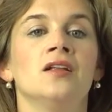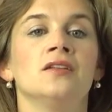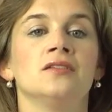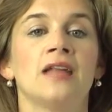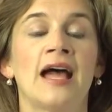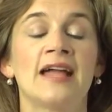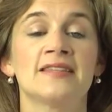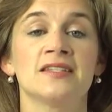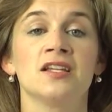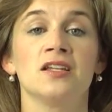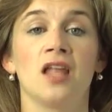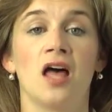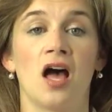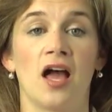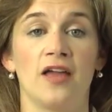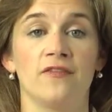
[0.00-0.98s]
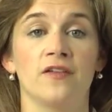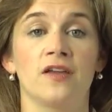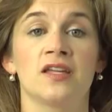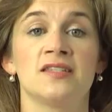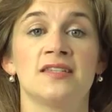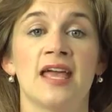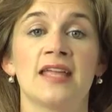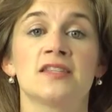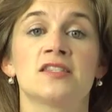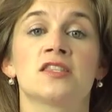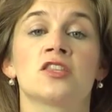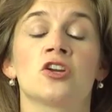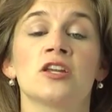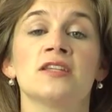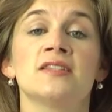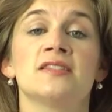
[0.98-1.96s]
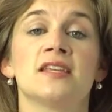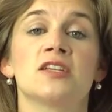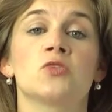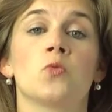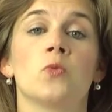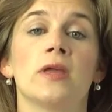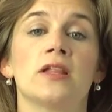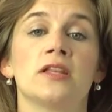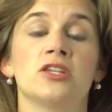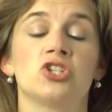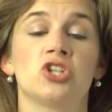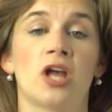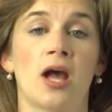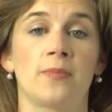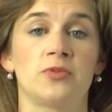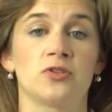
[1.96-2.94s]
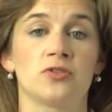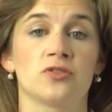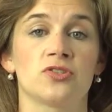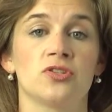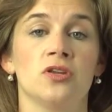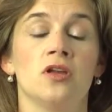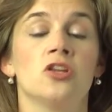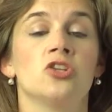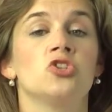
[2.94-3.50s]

Latin Alive contains 36 weekly chapters,